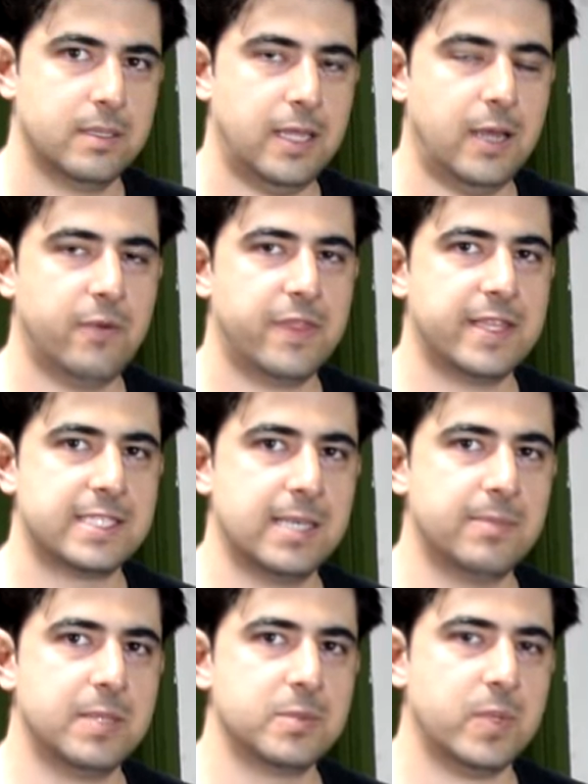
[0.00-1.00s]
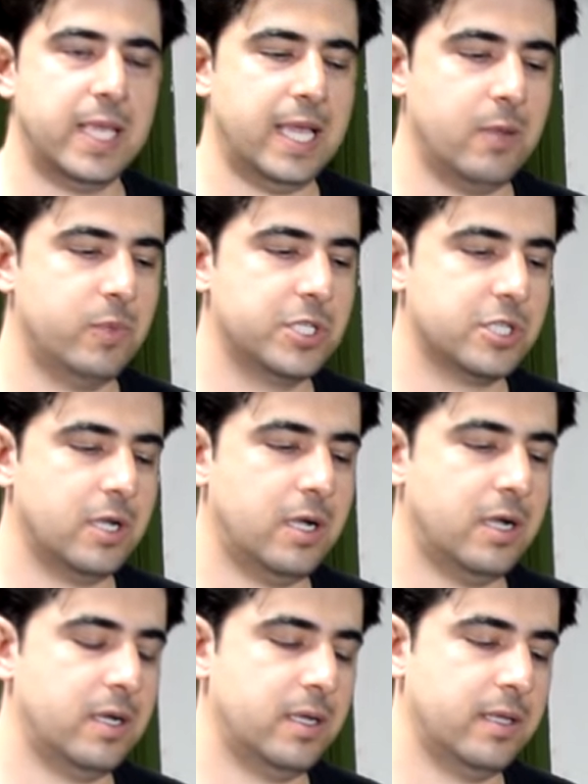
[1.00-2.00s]
Now with the symptoms we have, which
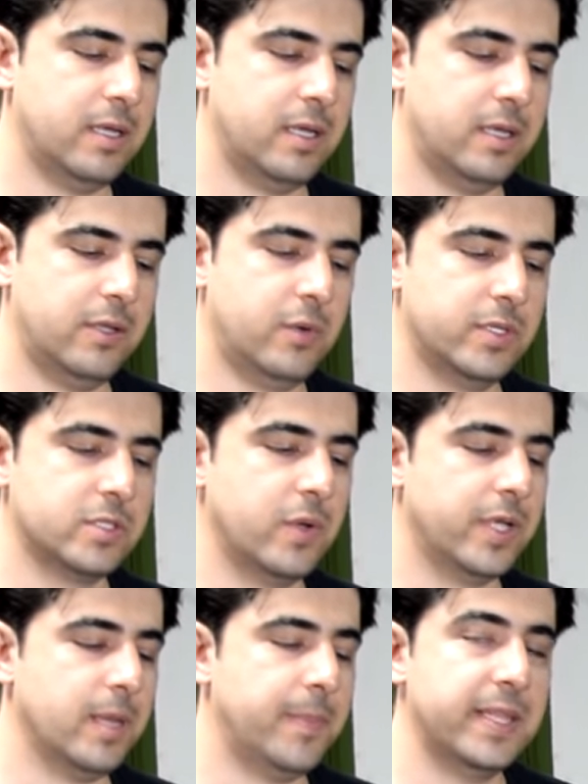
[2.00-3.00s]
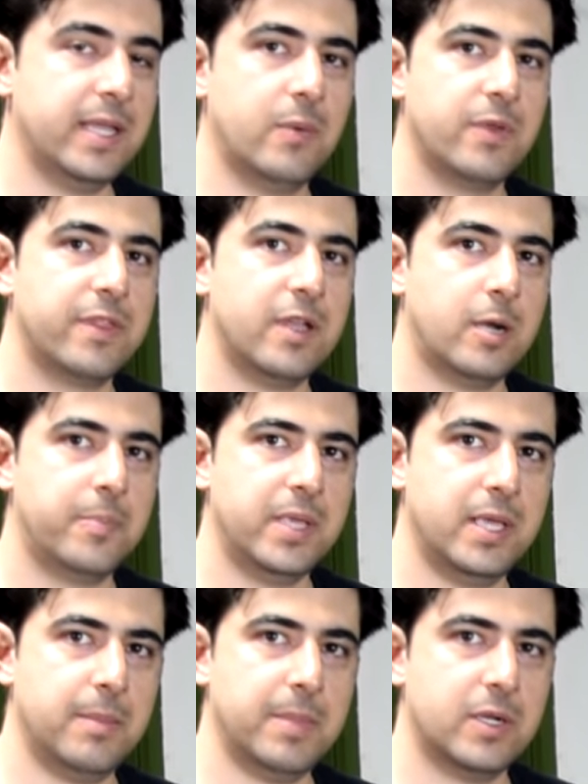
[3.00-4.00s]
are uh, noise going up and down with the
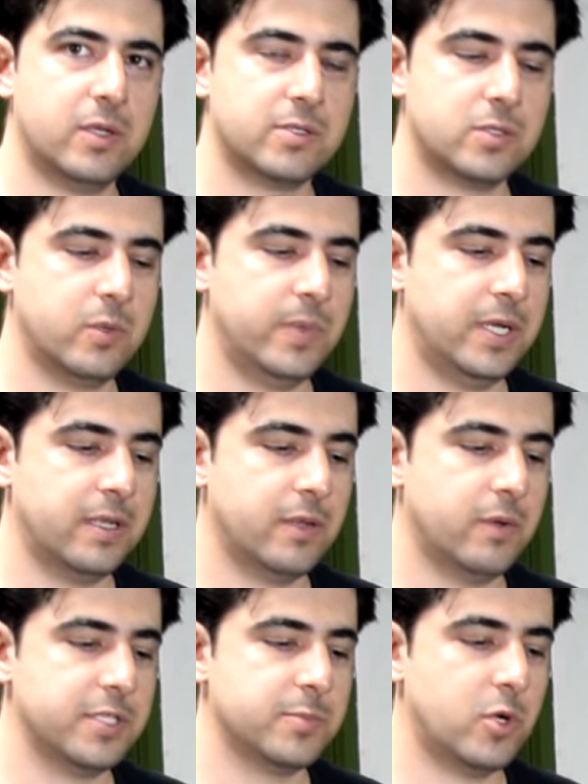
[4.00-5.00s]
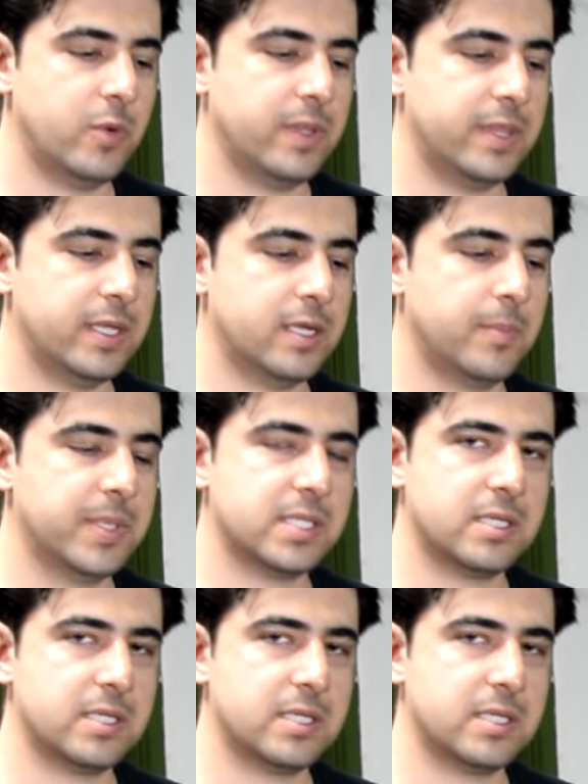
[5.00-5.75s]
RPM, and also we hear the noise more with the compressor